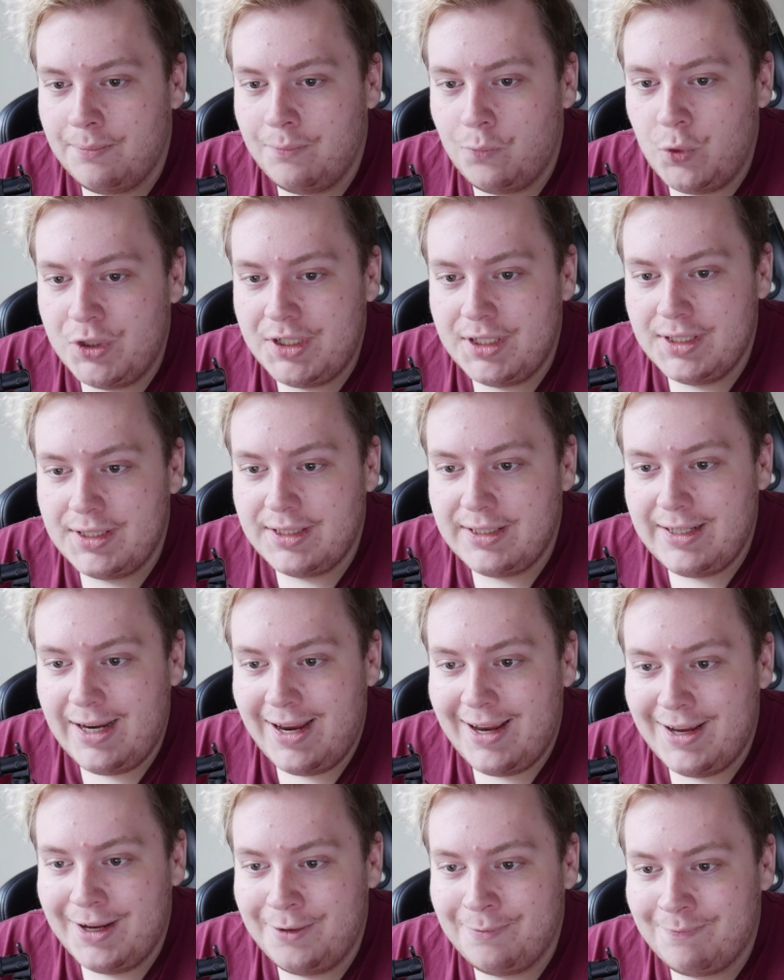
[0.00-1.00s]
which is,
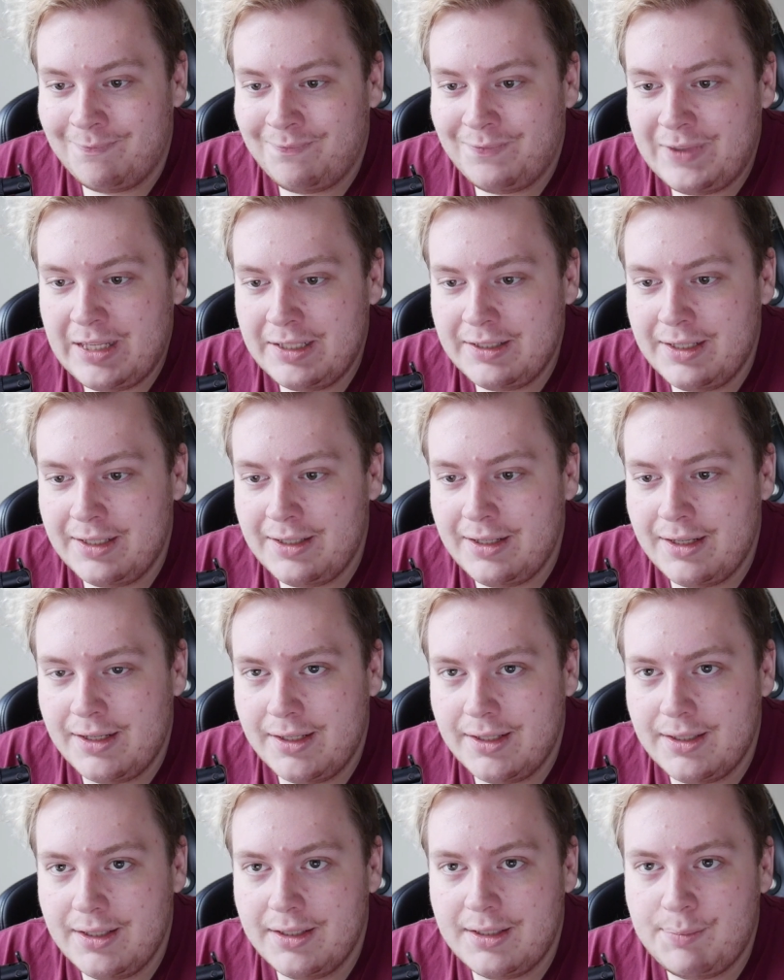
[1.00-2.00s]
yeah,
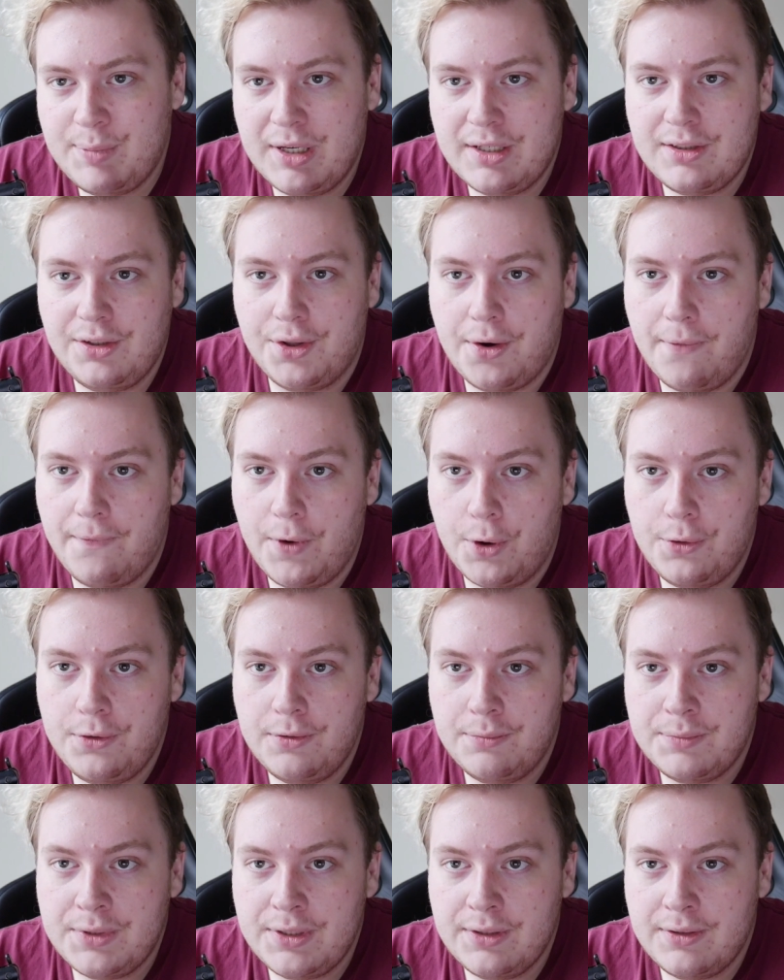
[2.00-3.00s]
it speaks a lot of
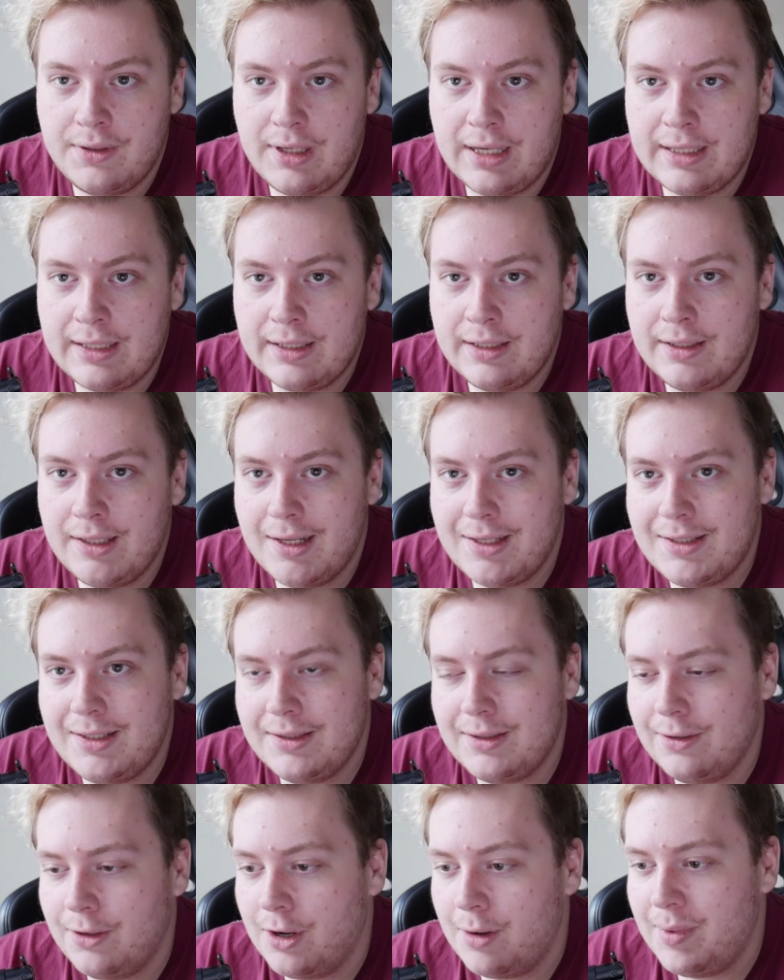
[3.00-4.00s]
volumes, dude. Like it
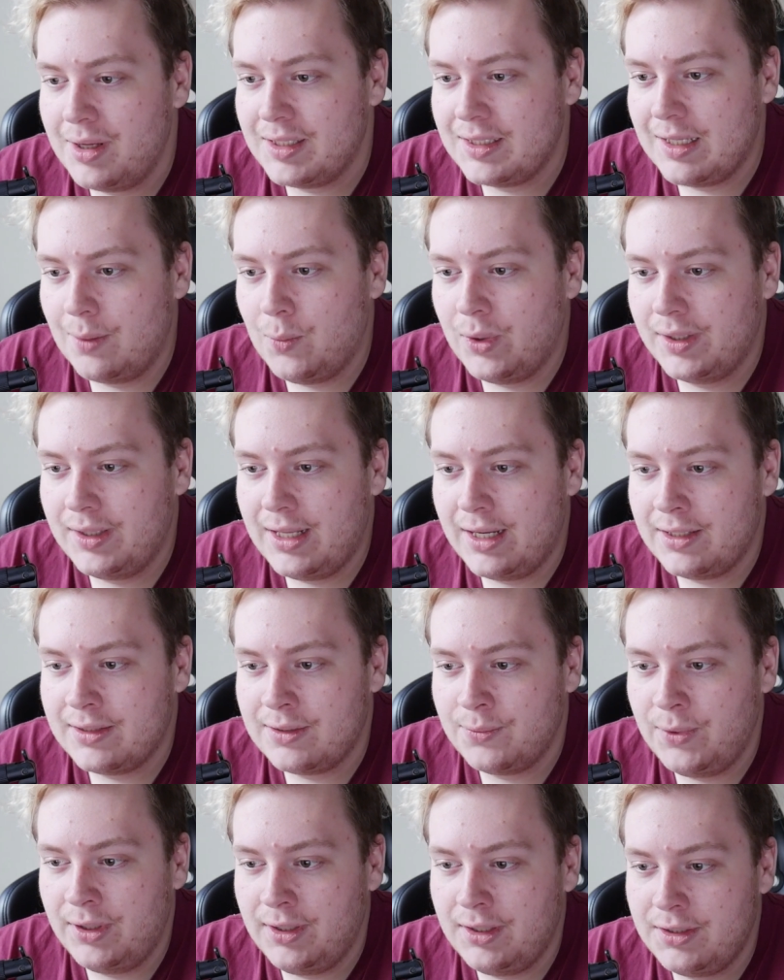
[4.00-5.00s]
says a lot about someone that's
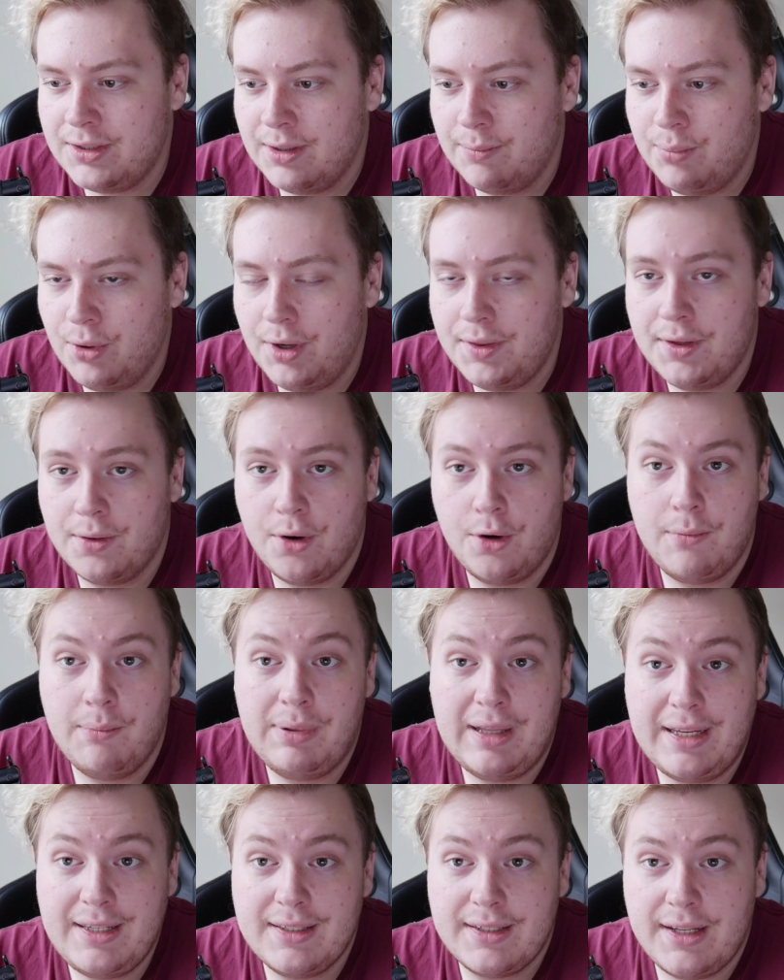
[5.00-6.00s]
willing to burn their own
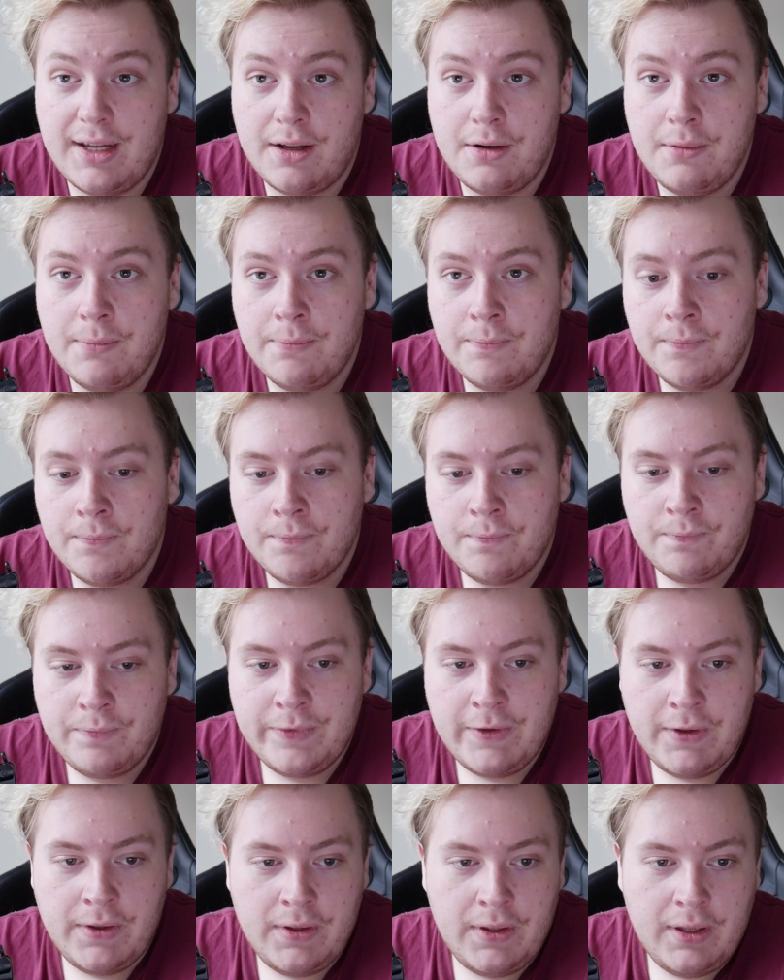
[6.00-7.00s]
place down.
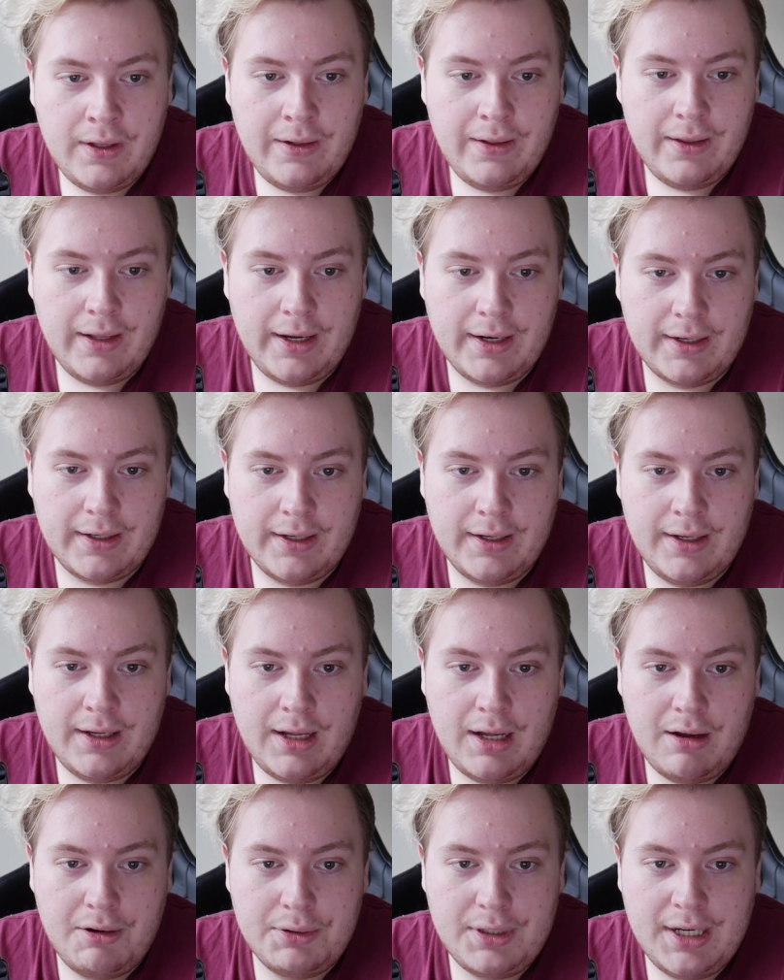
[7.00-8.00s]
Like
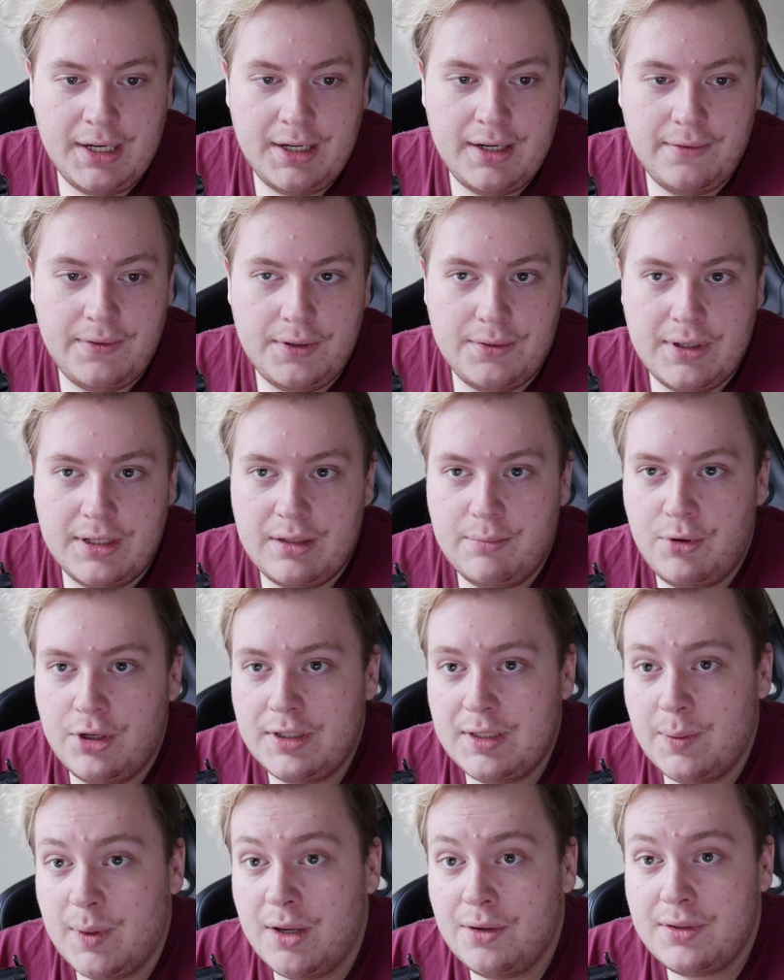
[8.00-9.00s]
I would get it if he tried to burn
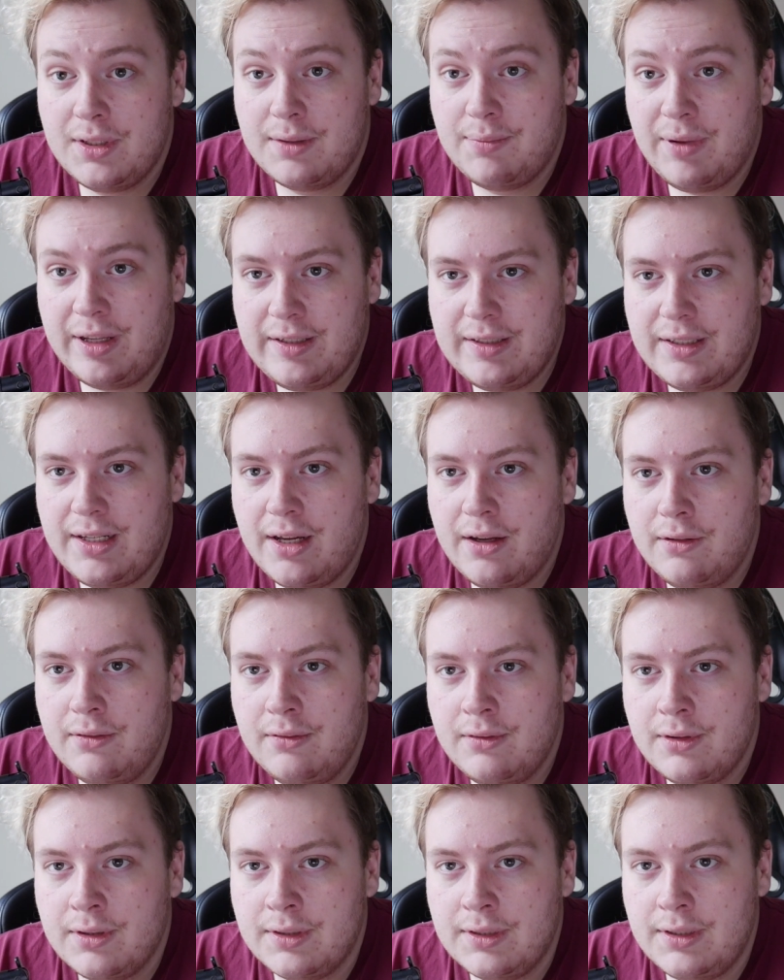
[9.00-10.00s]
someone else's place down,
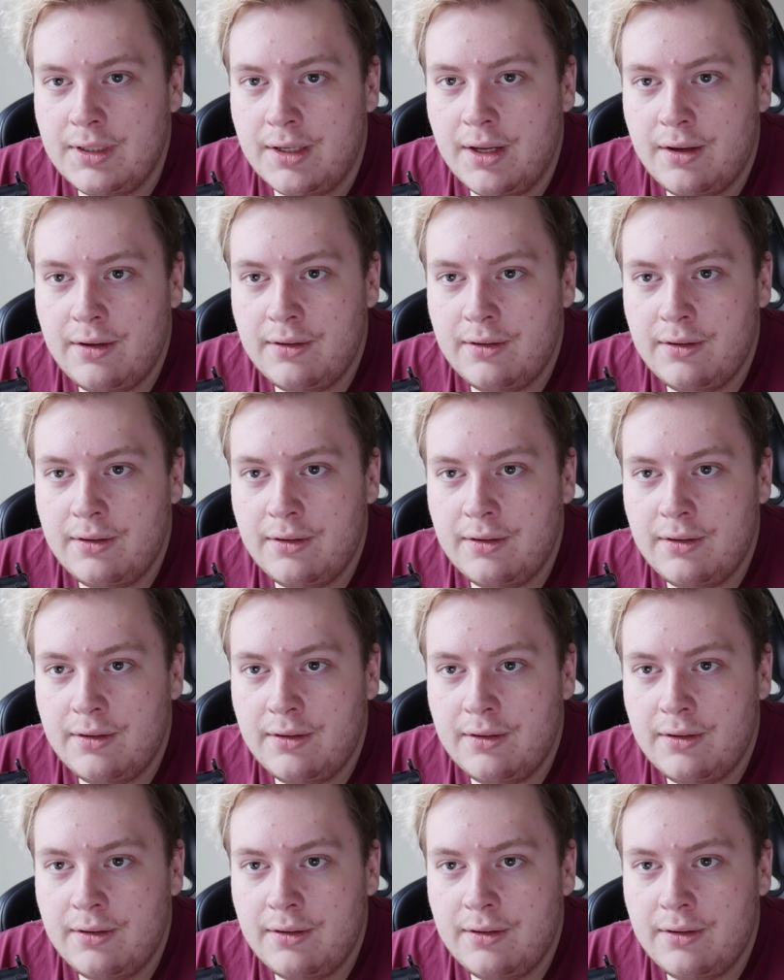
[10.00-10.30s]
because you